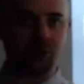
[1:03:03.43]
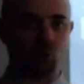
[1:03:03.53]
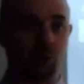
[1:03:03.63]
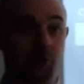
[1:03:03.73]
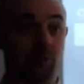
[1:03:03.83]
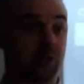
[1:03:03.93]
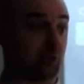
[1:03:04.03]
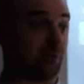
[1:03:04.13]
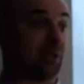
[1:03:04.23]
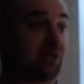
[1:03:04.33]
more
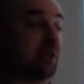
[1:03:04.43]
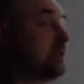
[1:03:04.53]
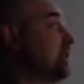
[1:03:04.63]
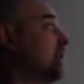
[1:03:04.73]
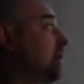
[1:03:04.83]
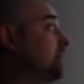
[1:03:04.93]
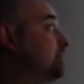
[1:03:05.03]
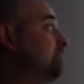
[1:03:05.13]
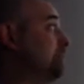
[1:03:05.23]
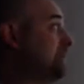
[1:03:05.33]
measurements, I
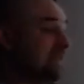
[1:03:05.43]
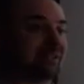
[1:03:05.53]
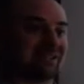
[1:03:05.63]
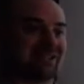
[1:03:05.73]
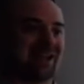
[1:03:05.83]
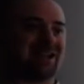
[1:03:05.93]
mean to say